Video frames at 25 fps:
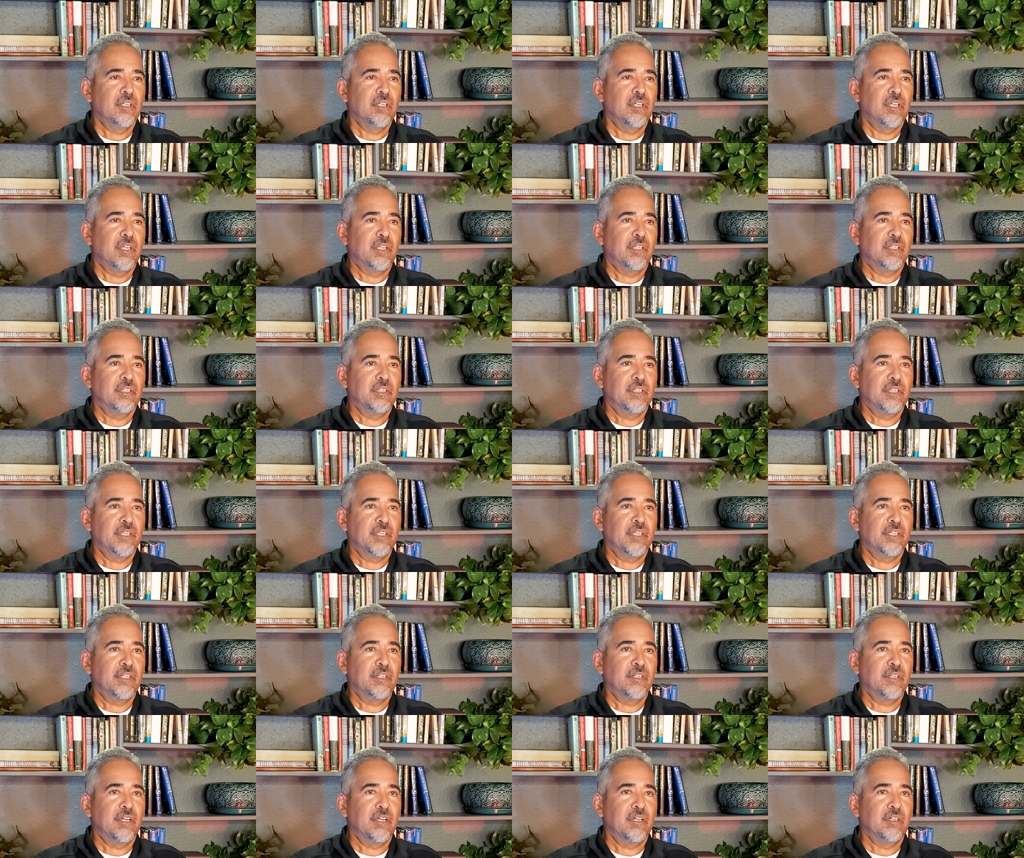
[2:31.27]
And
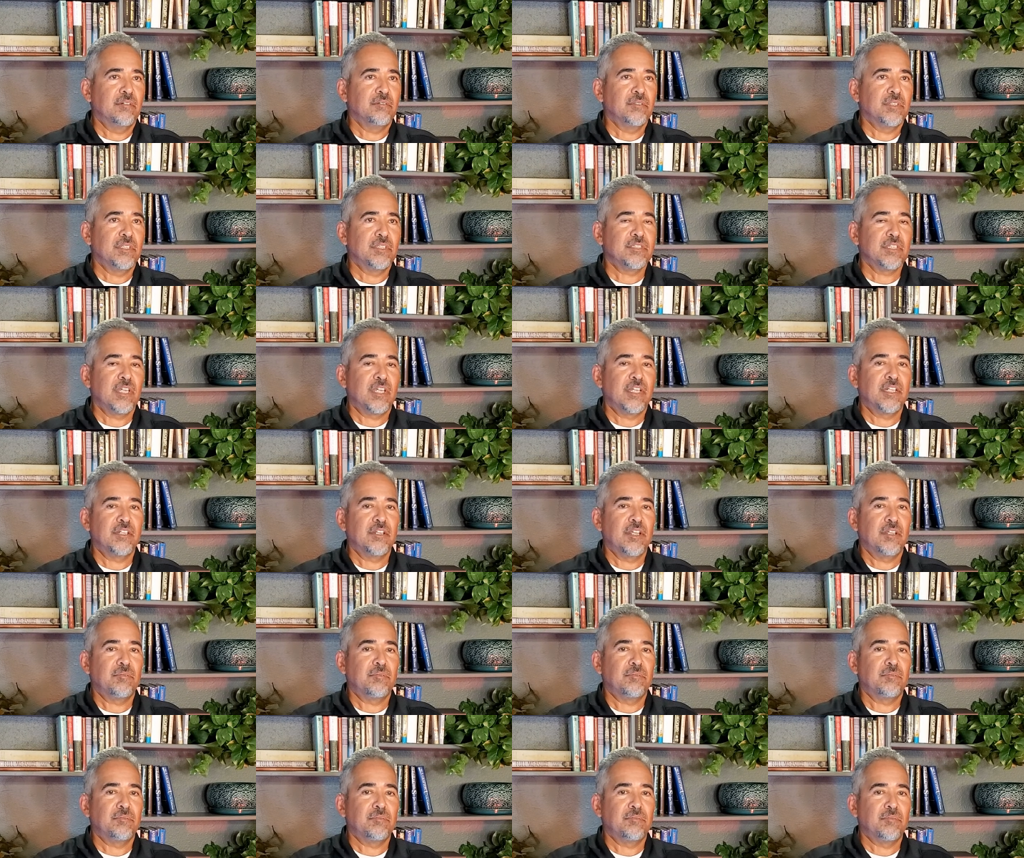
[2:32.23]
then uh, decided
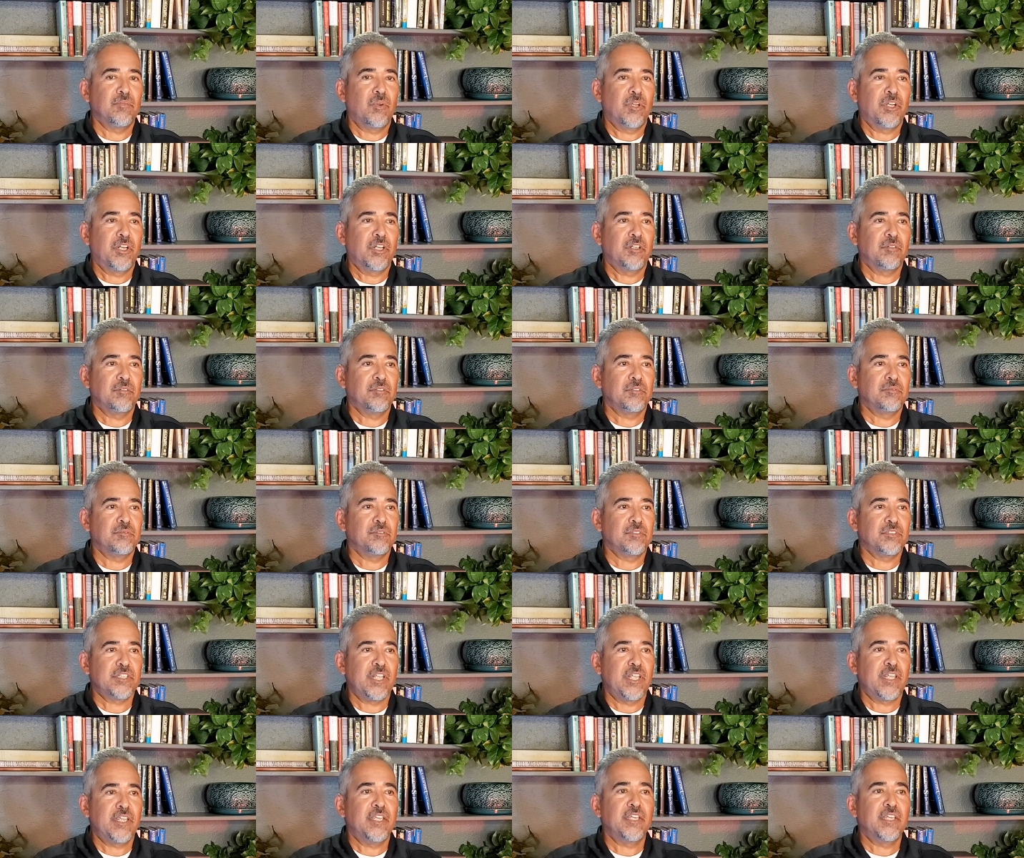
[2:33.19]
I wanted to
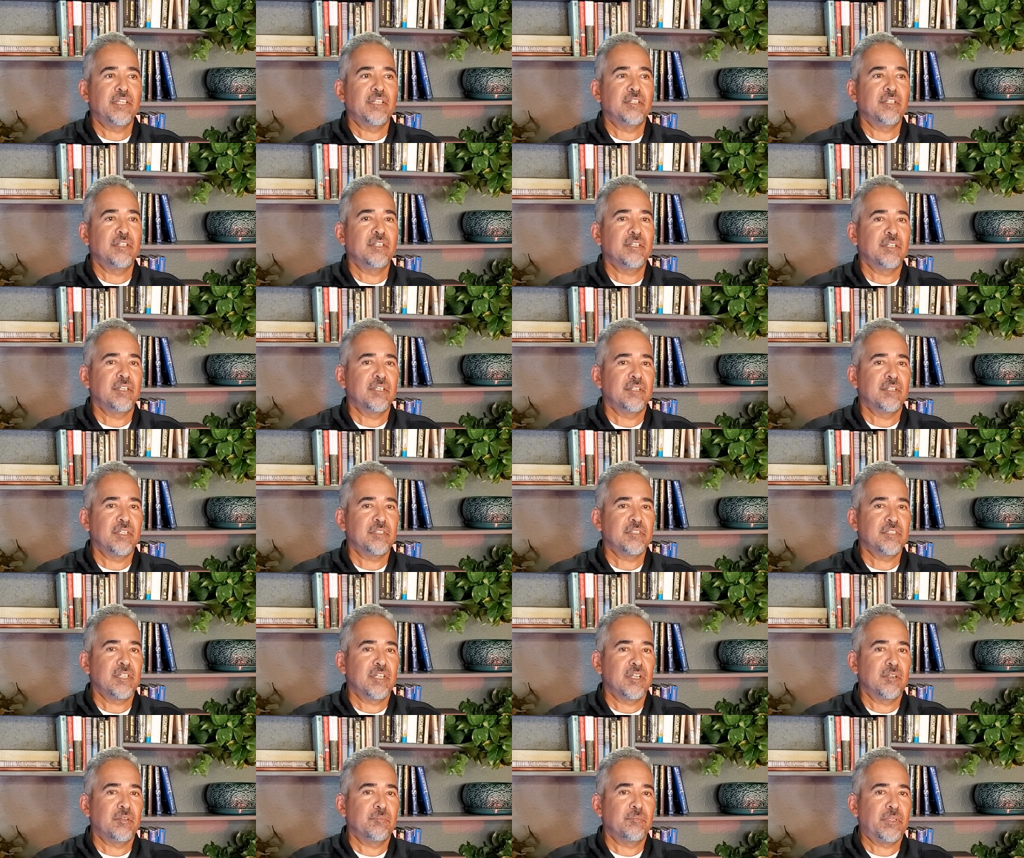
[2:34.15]
stay in, and
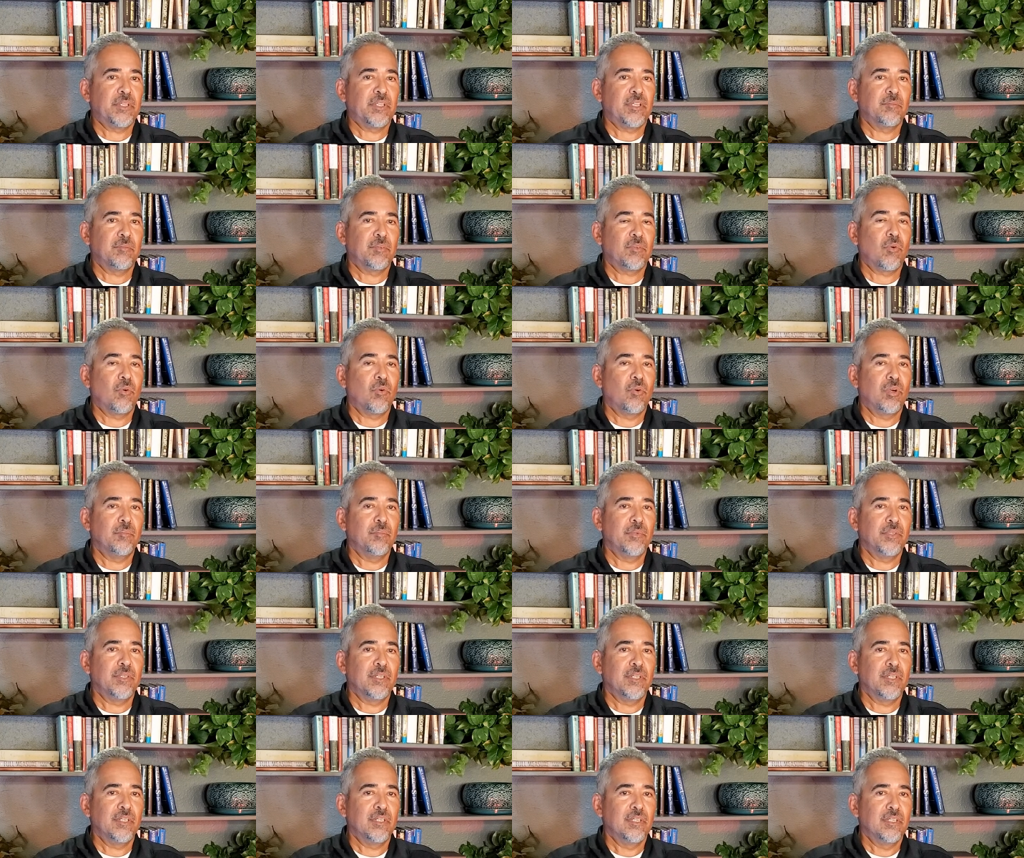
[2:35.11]
decided to become a
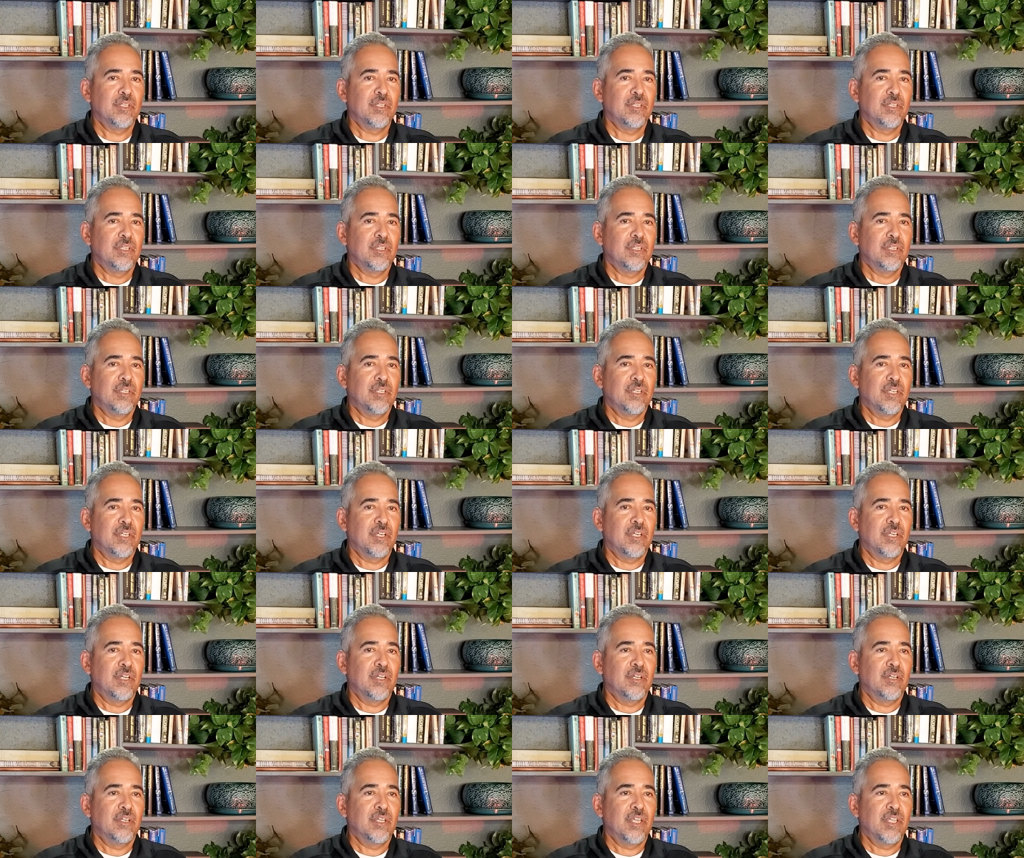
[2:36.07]
corpsman,
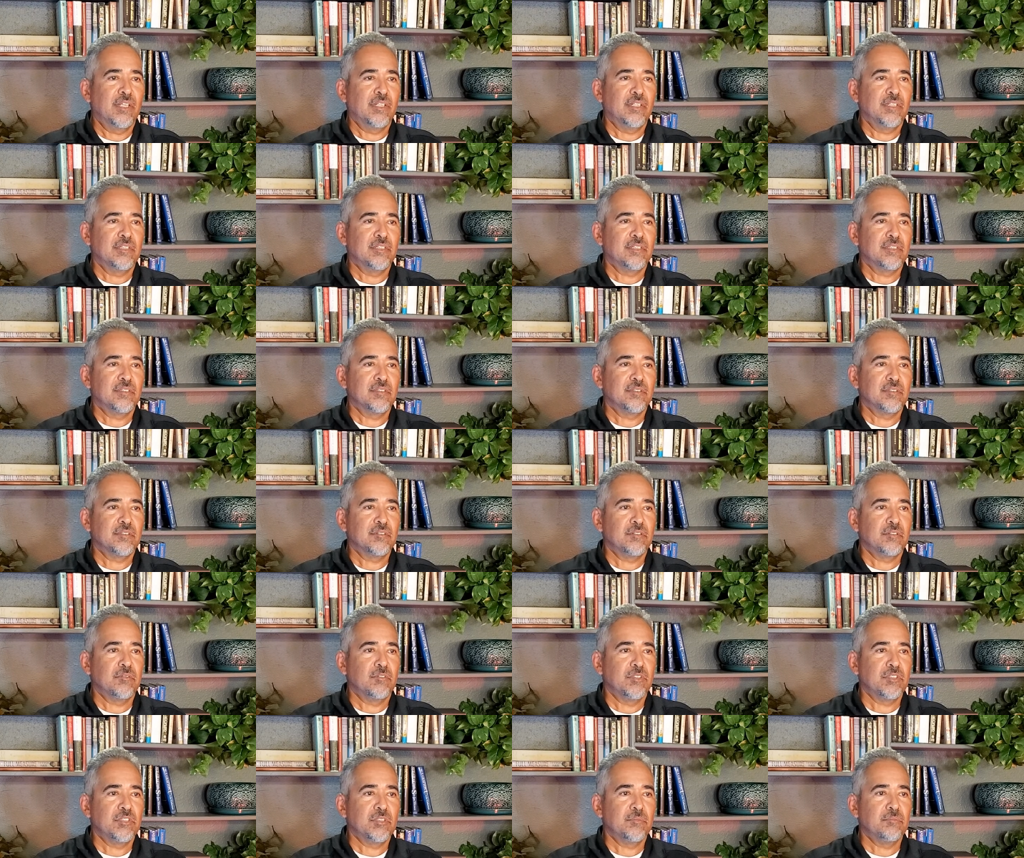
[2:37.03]
uh, and
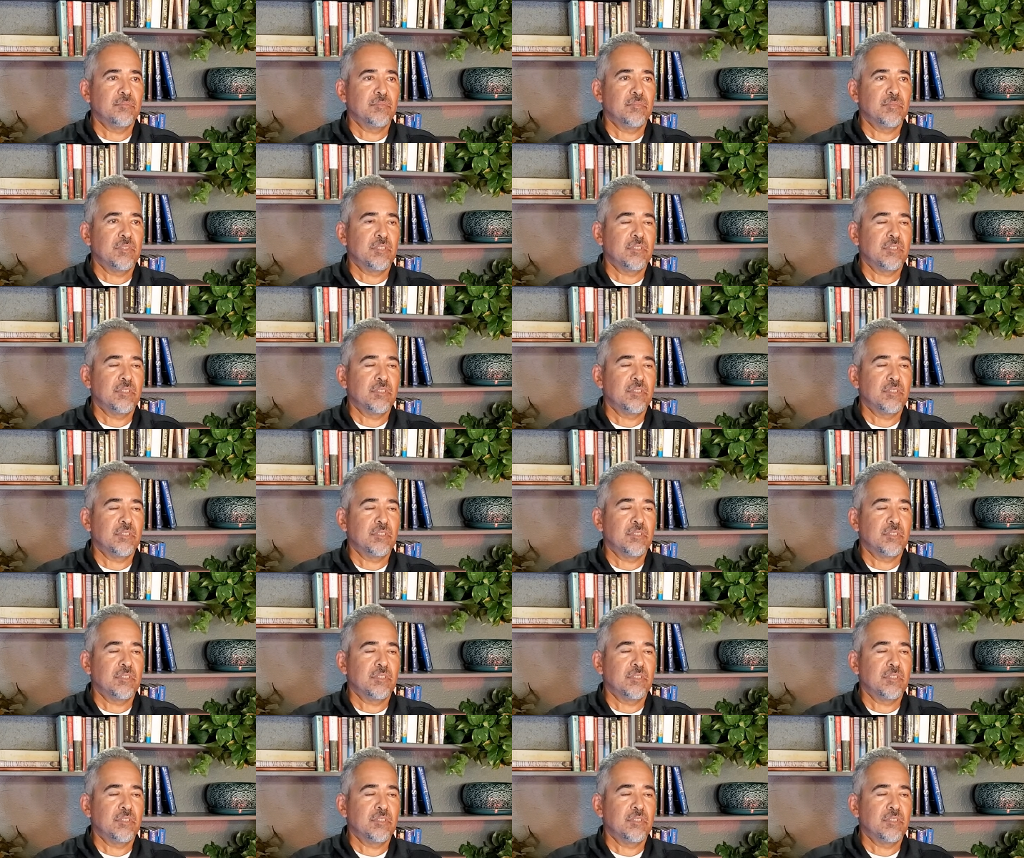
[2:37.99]
was a,